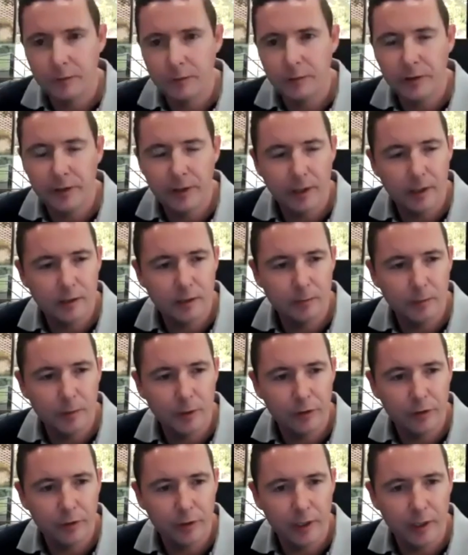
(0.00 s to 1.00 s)
3,000 a
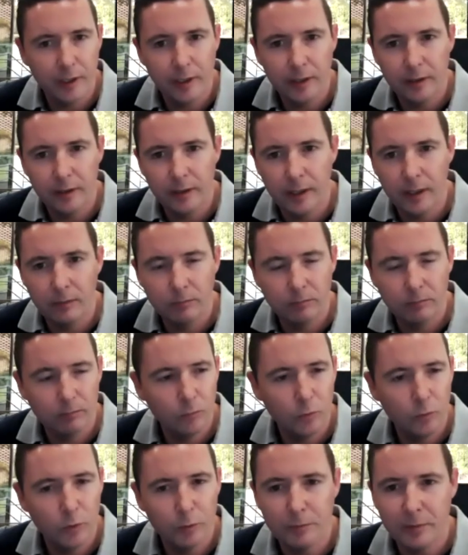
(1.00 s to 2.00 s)
month, you're kind of hitting that
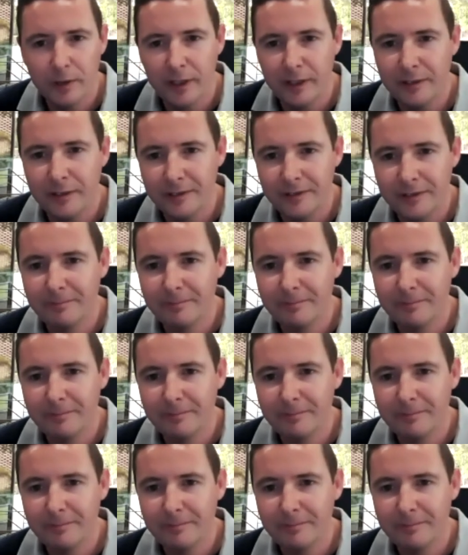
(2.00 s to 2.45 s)
one, that